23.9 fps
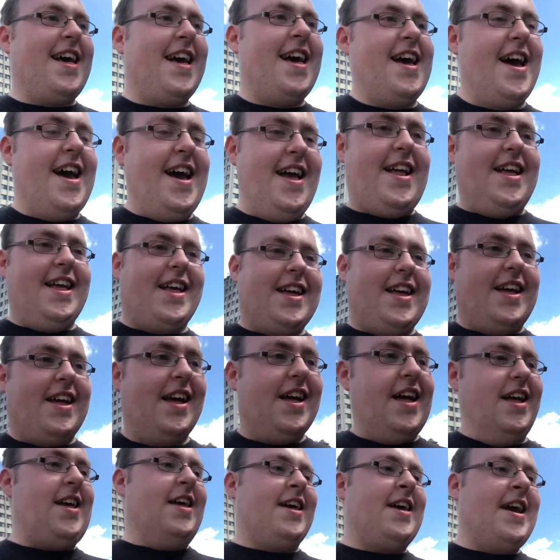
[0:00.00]
Okay, okay.
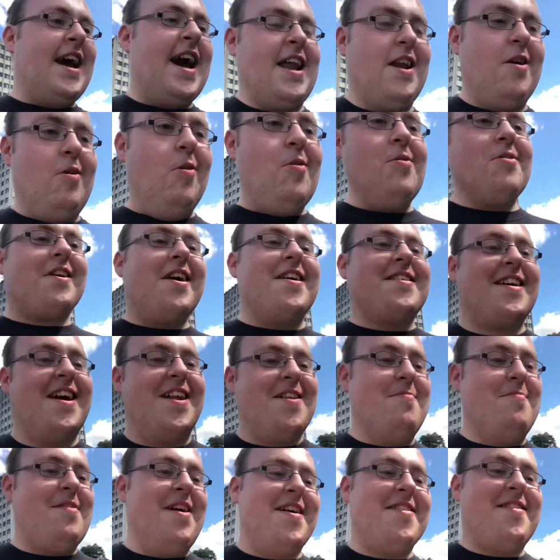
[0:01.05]
Yeah, and also down
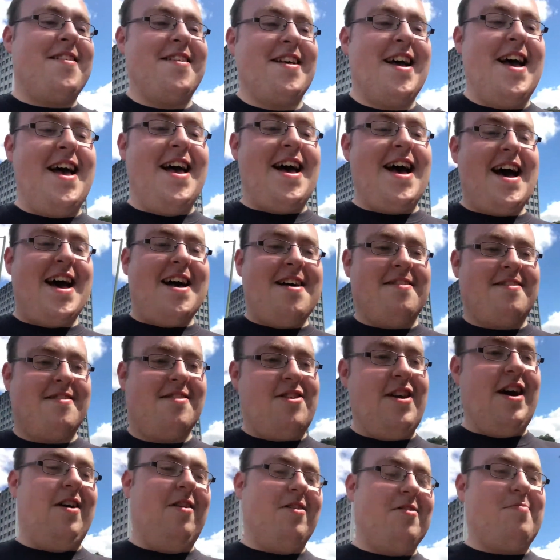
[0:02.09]
in Mercer there has
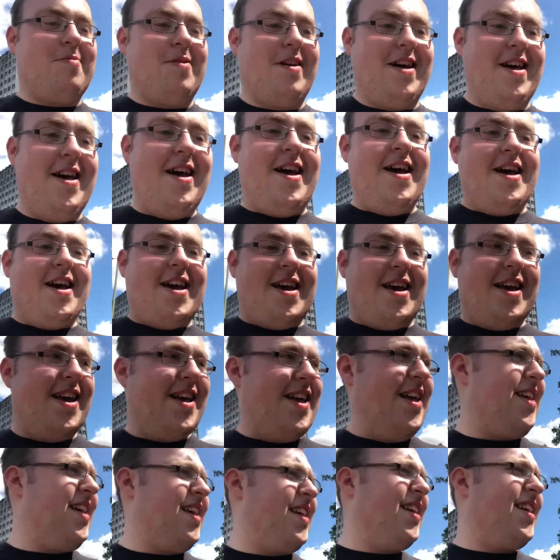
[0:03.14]
Child's Play. I should have
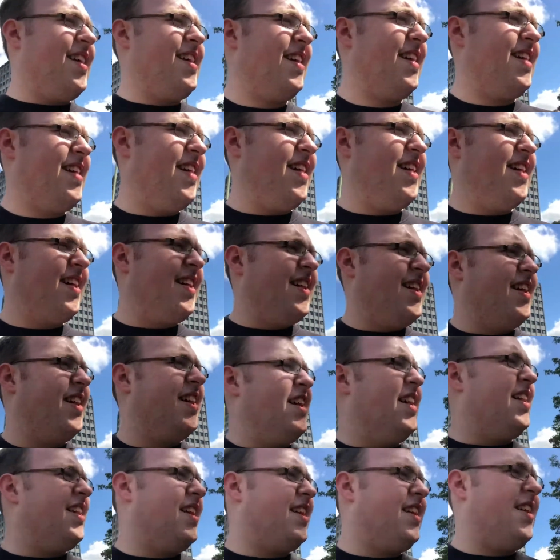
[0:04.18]
got the pamphlet
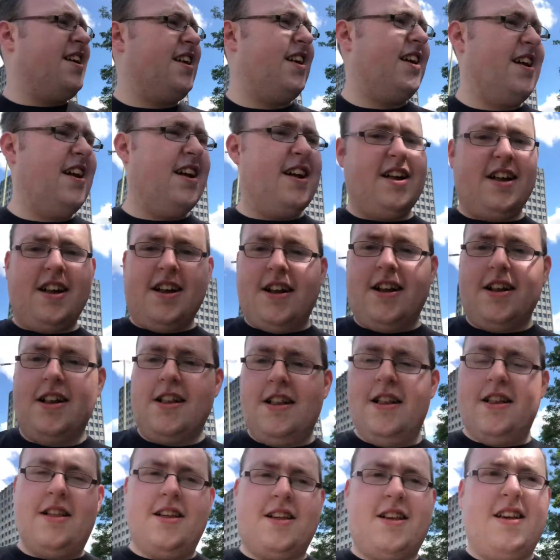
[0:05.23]
out there. See what's,
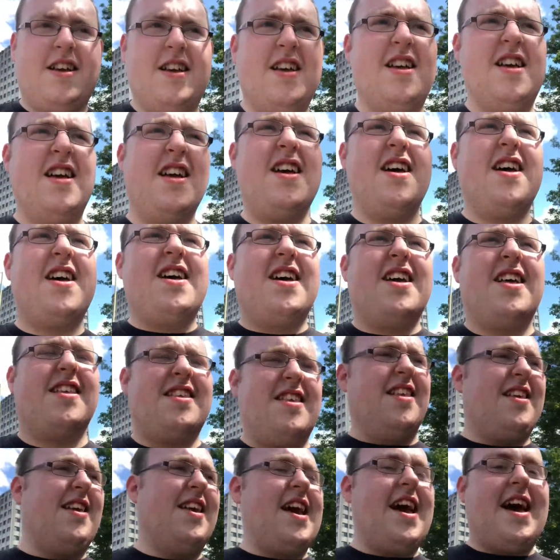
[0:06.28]
what's coming up.
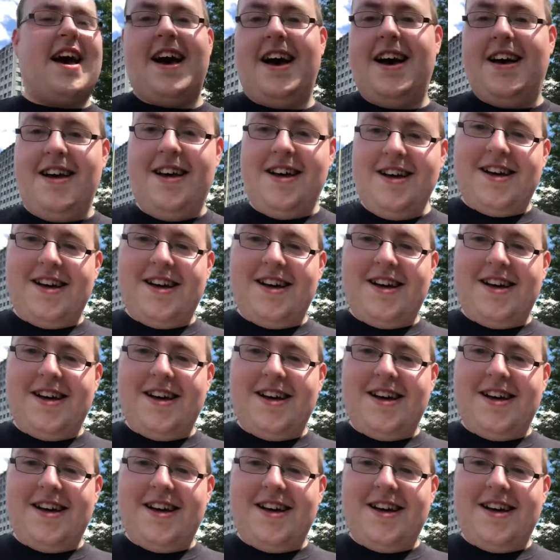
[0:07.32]
Yeah.